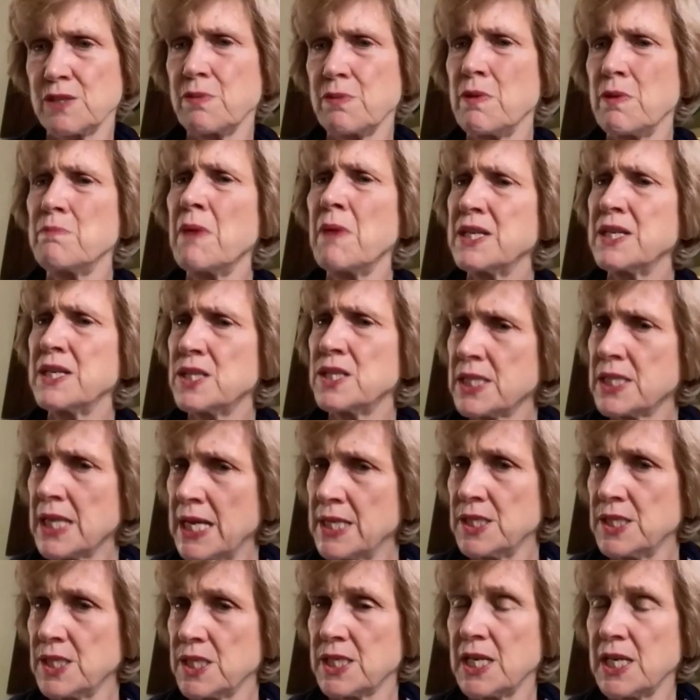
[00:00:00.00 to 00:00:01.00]
but my
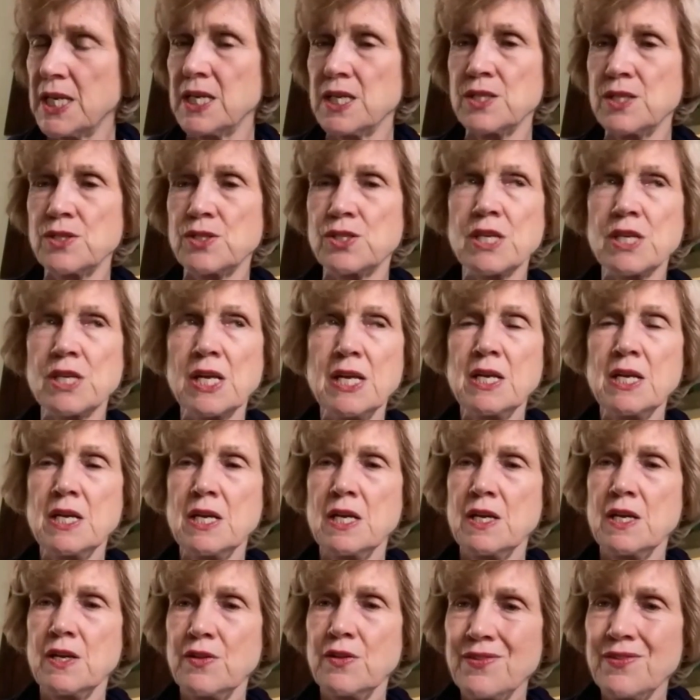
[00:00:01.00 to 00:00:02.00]
sense is
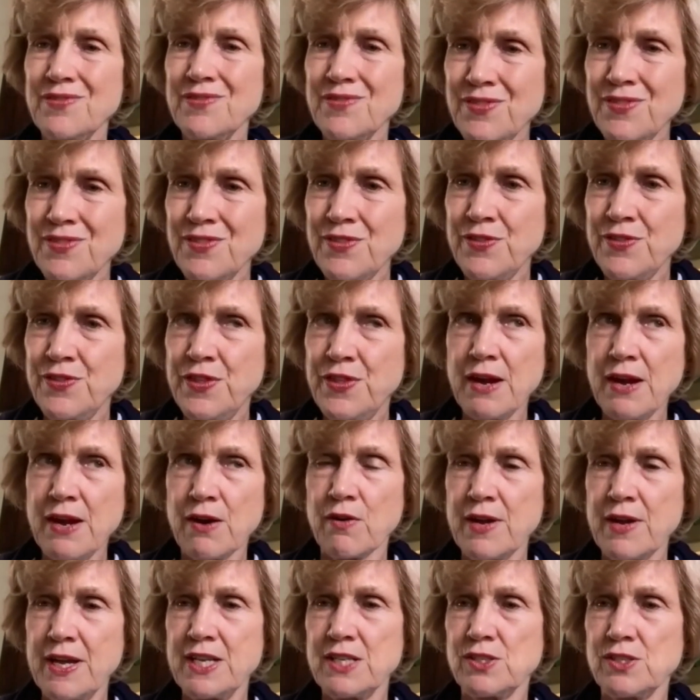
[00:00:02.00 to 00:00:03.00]

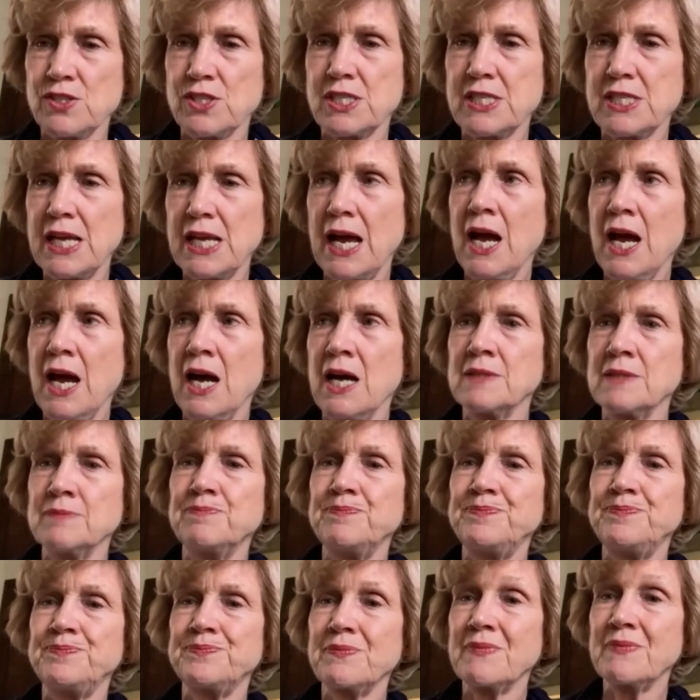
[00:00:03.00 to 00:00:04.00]
there is
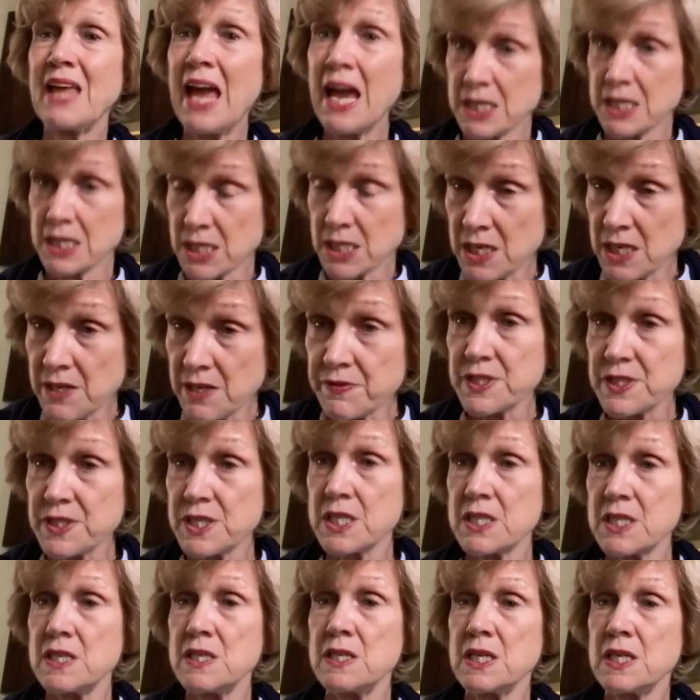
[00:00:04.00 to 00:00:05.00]

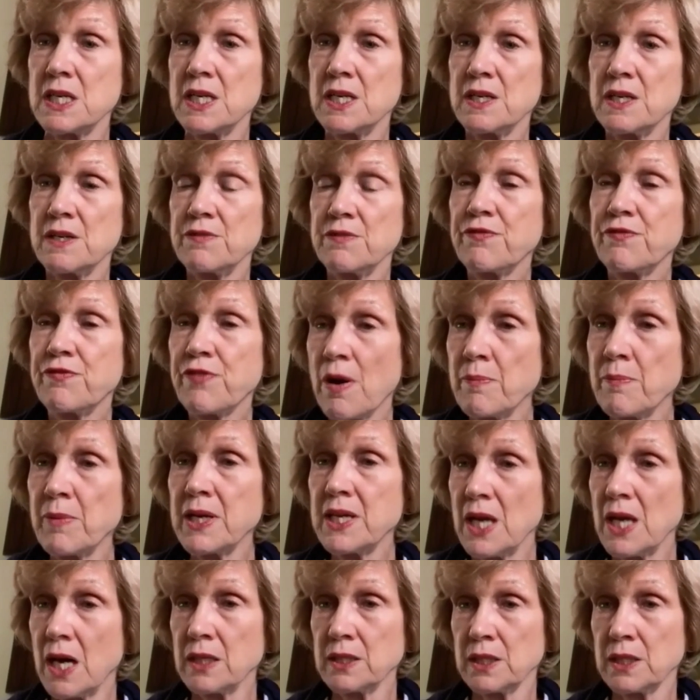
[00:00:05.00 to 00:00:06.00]
activity from a
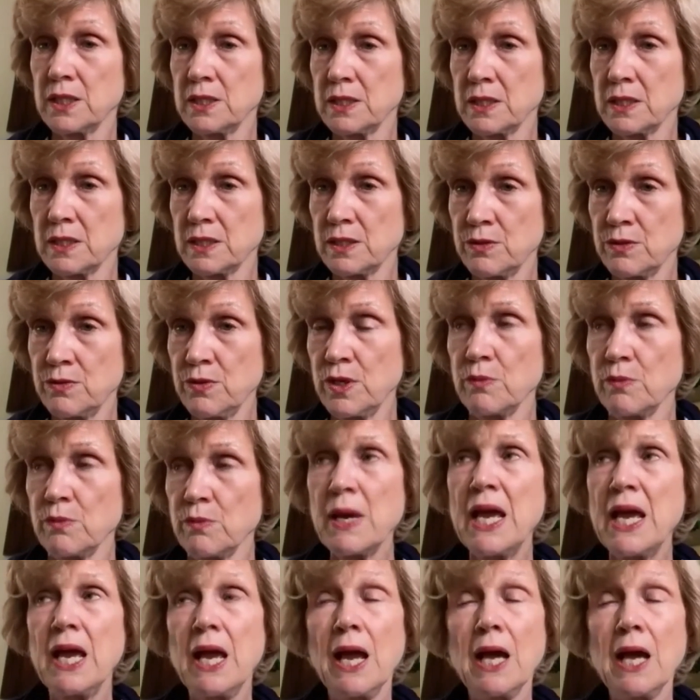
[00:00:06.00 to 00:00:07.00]
younger group.
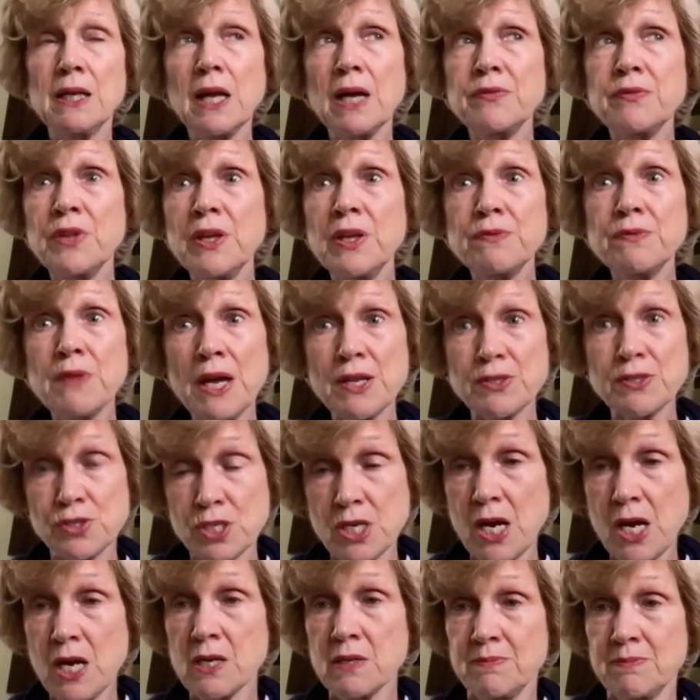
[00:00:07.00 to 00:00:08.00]
And I think that's
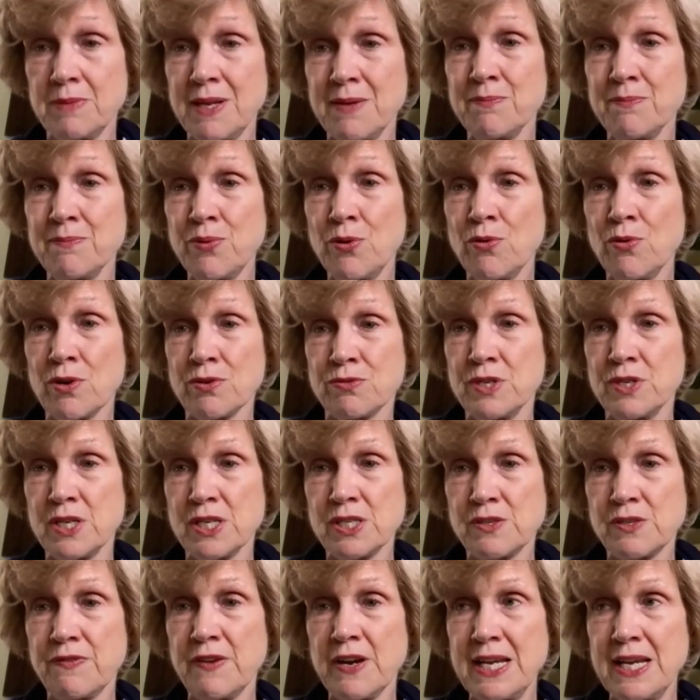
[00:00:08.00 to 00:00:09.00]
terribly important.
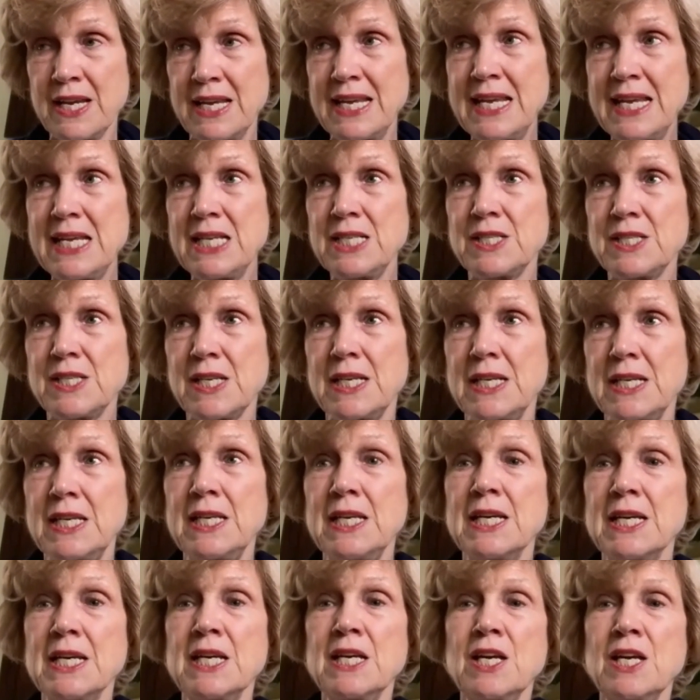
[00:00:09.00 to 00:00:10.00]
It's very
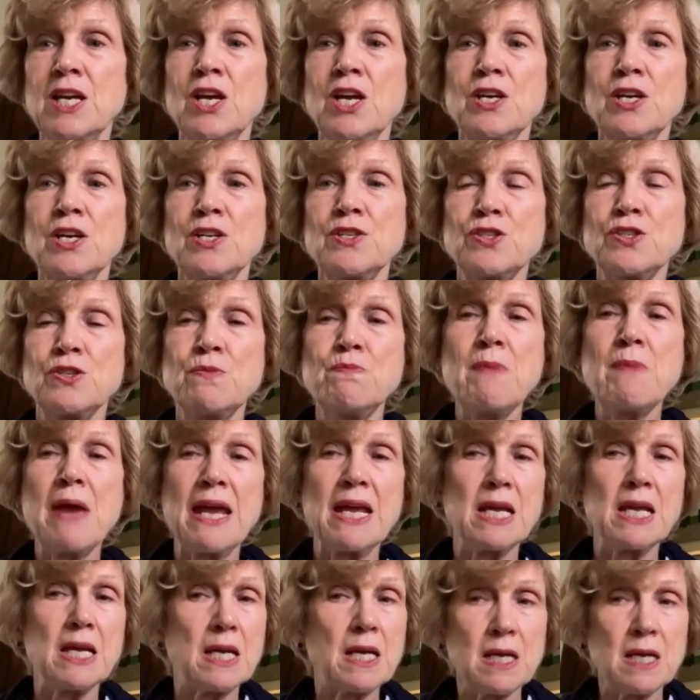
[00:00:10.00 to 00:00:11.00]
easy to
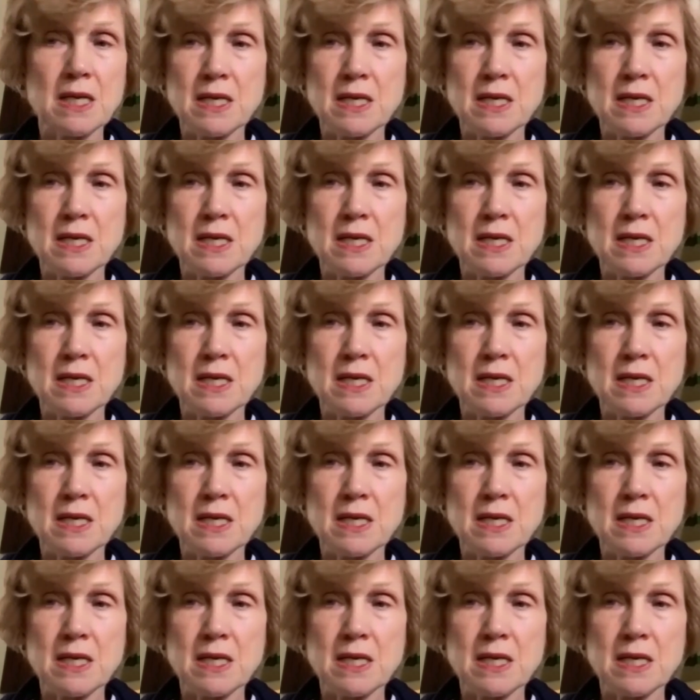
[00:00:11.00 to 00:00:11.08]
make